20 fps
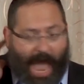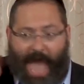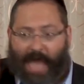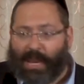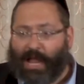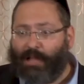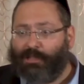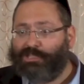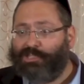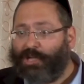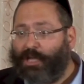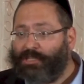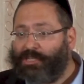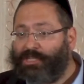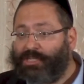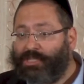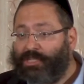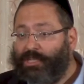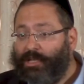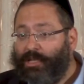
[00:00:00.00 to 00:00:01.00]
And I'll
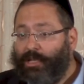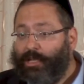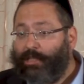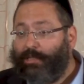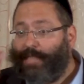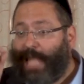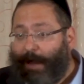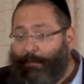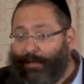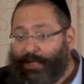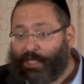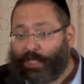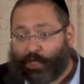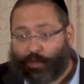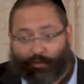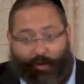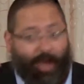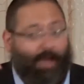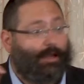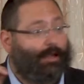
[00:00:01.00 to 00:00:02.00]
just
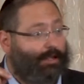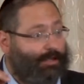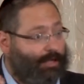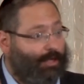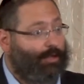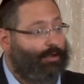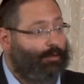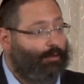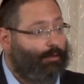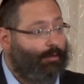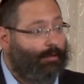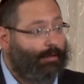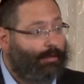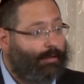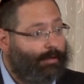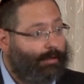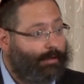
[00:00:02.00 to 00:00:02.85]
demonstrate it to you,